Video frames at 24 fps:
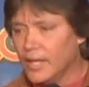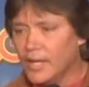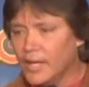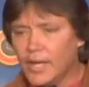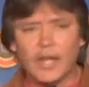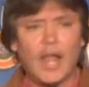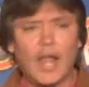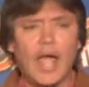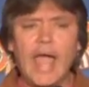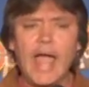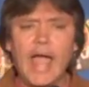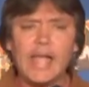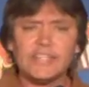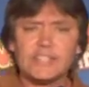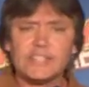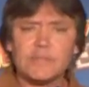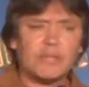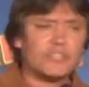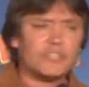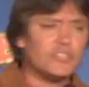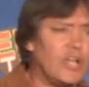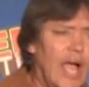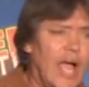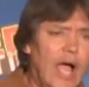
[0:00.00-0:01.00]
And I asked
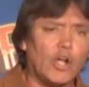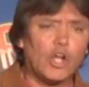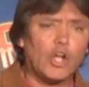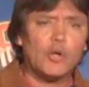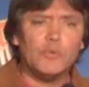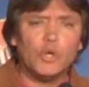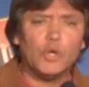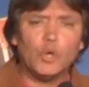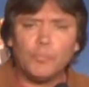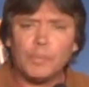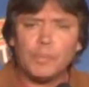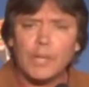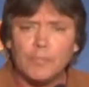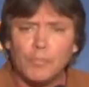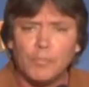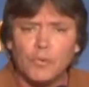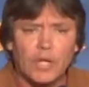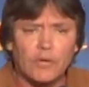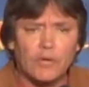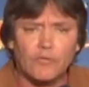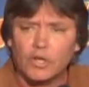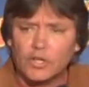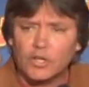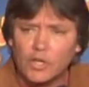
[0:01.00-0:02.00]
him, I said, how come your
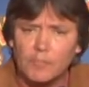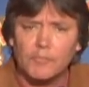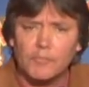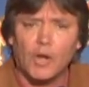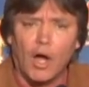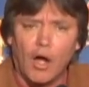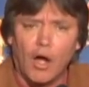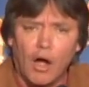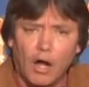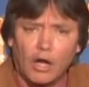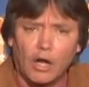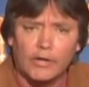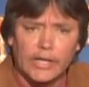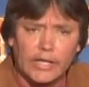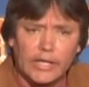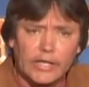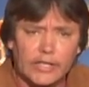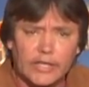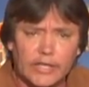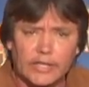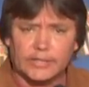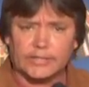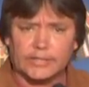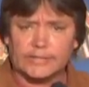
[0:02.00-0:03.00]
people never come to our
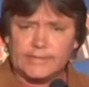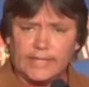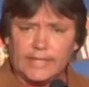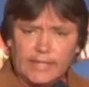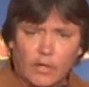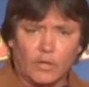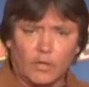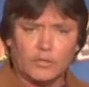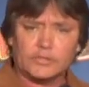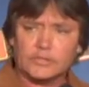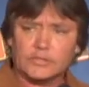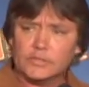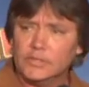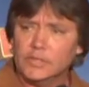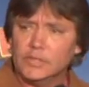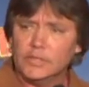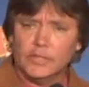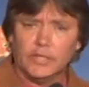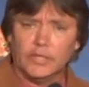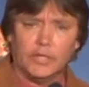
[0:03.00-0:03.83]
Indian casinos?